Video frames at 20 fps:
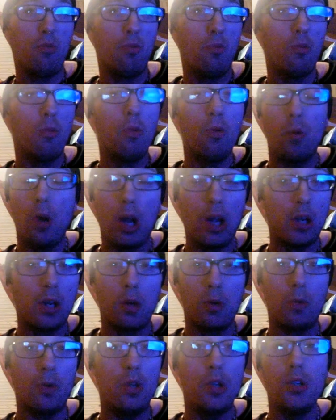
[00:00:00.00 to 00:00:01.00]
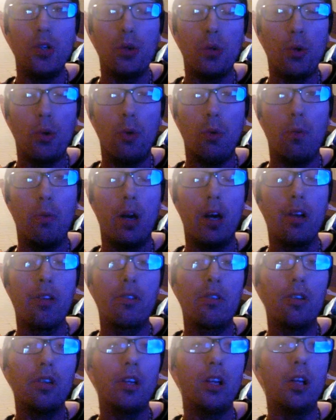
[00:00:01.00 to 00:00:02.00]
reg original
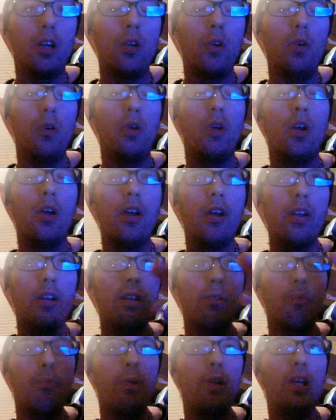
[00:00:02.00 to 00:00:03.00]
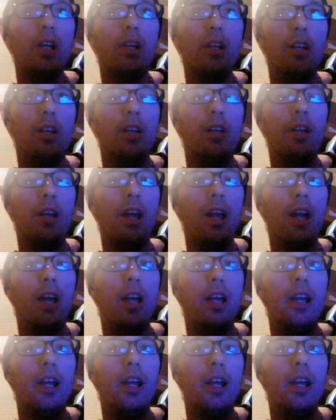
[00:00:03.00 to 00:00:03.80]
monster And Speaking of that,